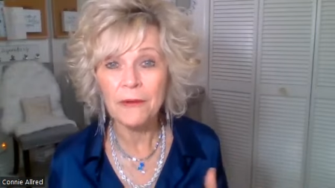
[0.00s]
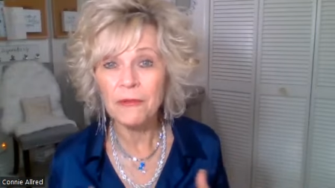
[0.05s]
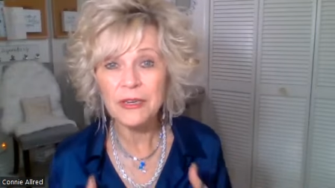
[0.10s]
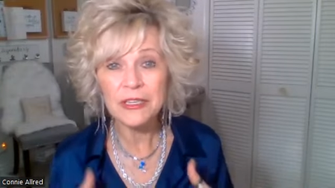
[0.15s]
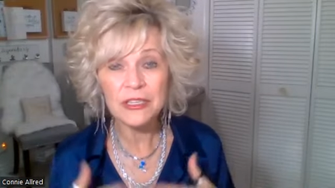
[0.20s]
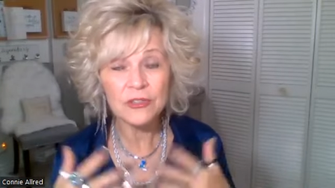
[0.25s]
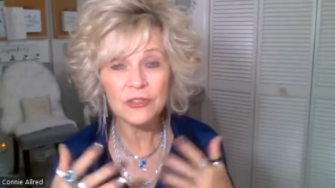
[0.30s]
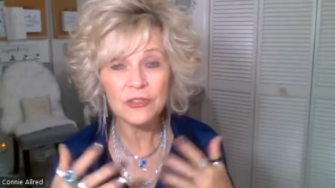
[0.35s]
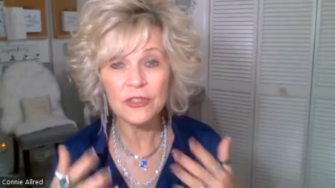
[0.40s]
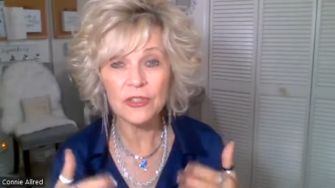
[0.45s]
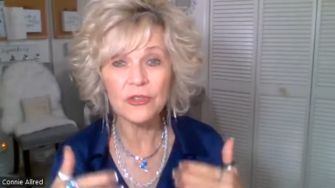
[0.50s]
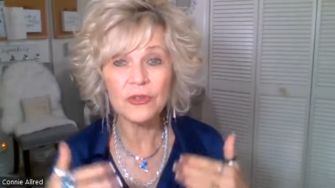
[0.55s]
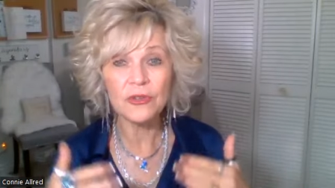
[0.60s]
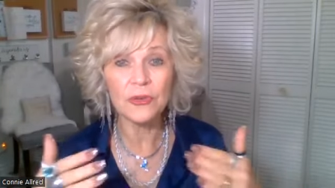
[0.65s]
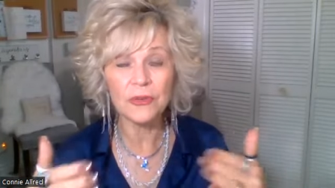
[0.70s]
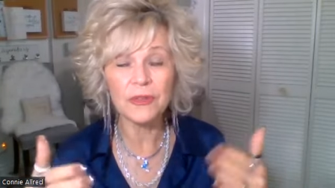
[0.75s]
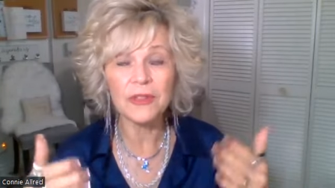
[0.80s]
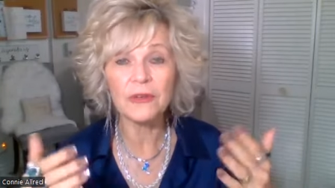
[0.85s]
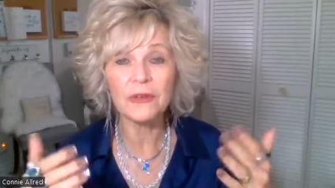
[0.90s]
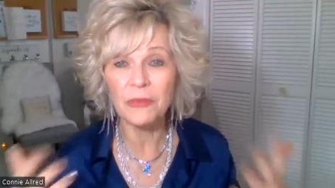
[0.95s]
when you
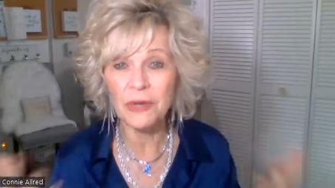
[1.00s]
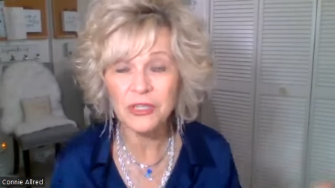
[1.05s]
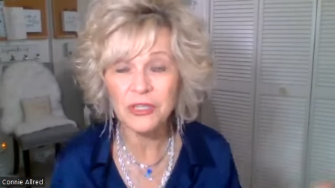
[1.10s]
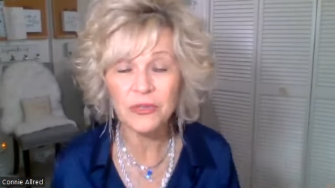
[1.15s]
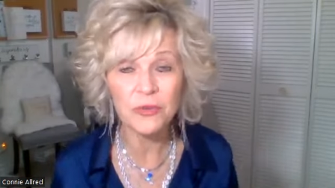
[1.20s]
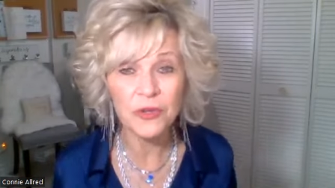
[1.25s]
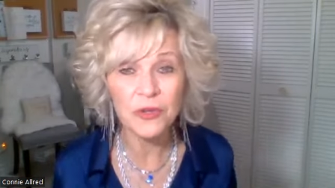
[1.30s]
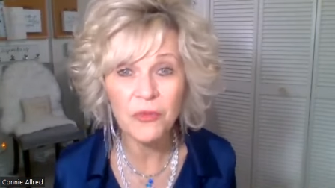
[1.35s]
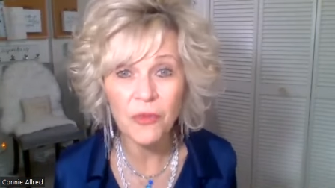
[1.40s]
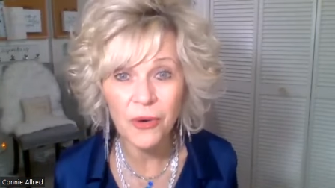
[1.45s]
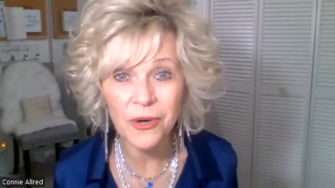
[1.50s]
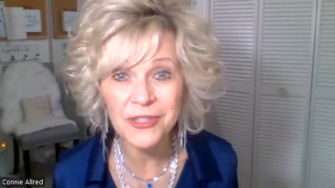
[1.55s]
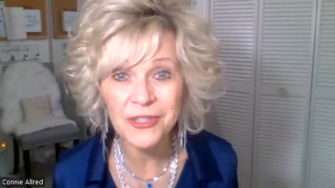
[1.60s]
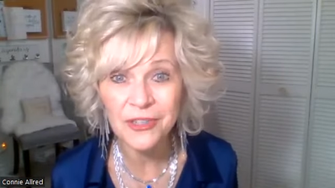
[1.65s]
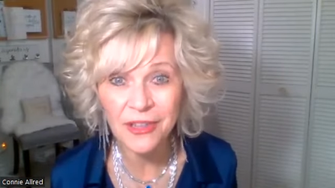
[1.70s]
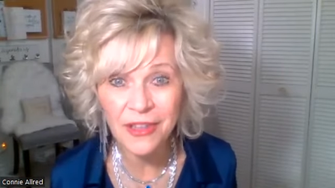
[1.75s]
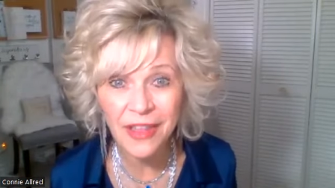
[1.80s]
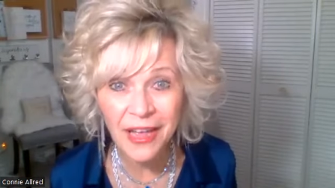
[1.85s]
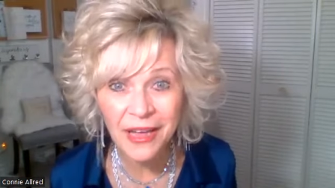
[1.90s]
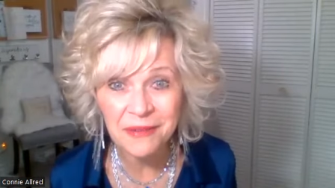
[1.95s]
do the Rich
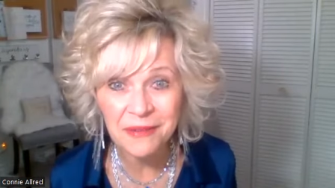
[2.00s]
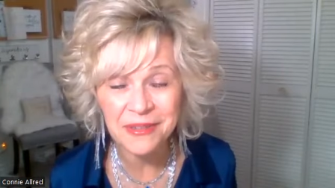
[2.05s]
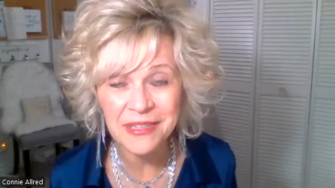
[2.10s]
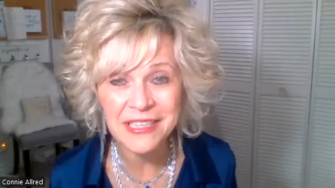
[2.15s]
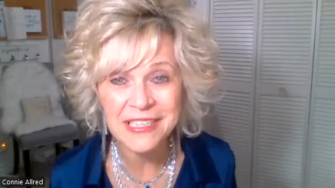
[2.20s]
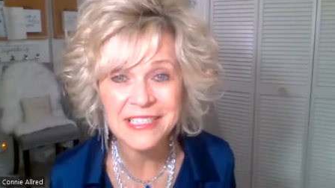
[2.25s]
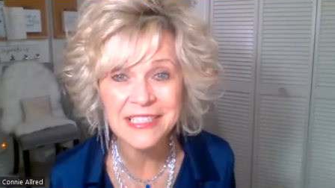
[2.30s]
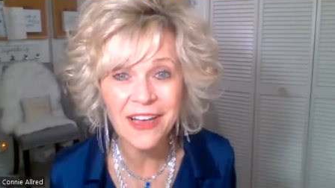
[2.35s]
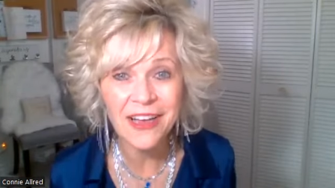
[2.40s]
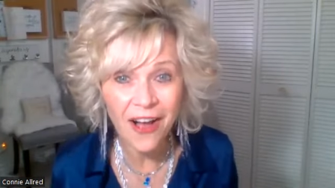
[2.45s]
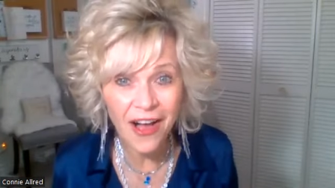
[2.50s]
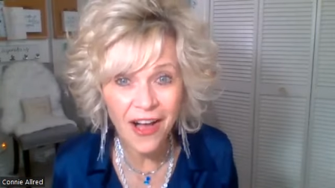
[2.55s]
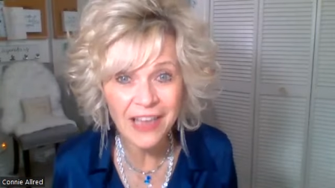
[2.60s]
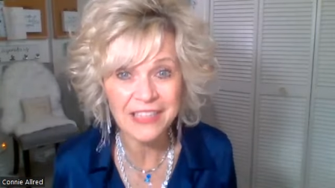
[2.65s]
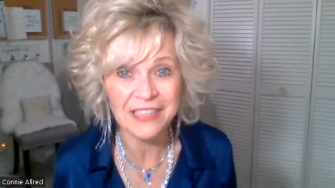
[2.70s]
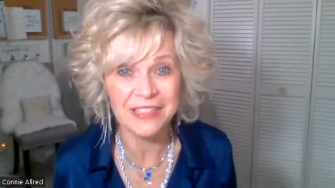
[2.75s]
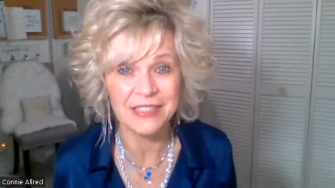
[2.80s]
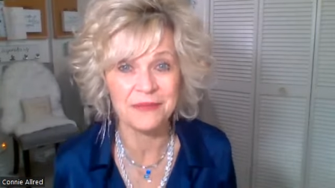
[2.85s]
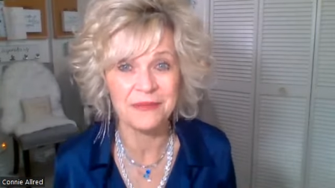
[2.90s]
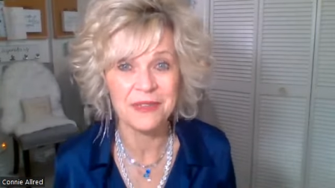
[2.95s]
Rewards Club. It's
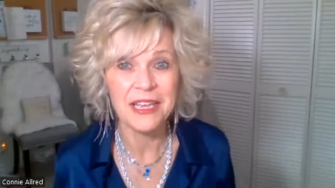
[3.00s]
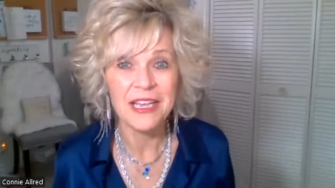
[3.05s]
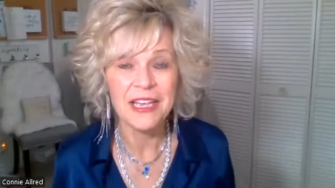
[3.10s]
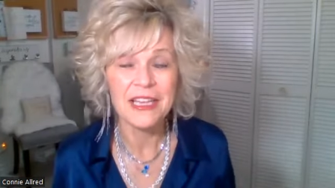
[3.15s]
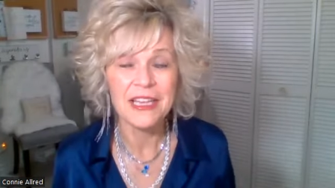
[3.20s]
awesome.